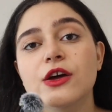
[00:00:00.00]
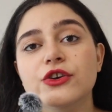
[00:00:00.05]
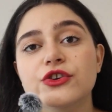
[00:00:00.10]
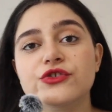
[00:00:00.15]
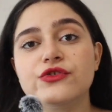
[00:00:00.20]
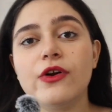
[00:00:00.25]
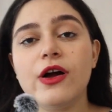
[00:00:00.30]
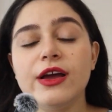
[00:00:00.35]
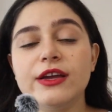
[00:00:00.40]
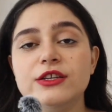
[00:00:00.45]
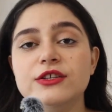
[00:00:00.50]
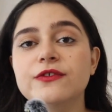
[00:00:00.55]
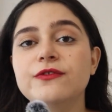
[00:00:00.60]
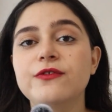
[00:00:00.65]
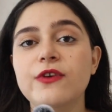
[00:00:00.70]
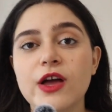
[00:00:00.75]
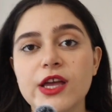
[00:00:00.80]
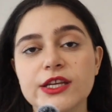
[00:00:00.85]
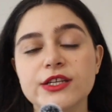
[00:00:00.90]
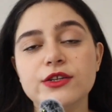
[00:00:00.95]
try to
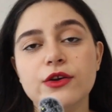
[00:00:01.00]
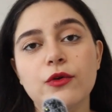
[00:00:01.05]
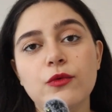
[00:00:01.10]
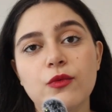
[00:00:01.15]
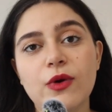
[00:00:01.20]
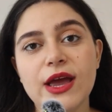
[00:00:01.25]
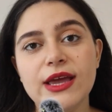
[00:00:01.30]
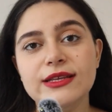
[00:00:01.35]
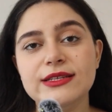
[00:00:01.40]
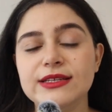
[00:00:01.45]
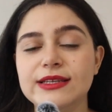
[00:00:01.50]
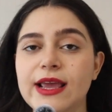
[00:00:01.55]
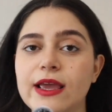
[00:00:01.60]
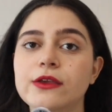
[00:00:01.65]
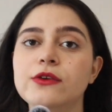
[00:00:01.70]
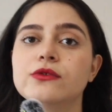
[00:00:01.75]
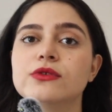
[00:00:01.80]
find a way to get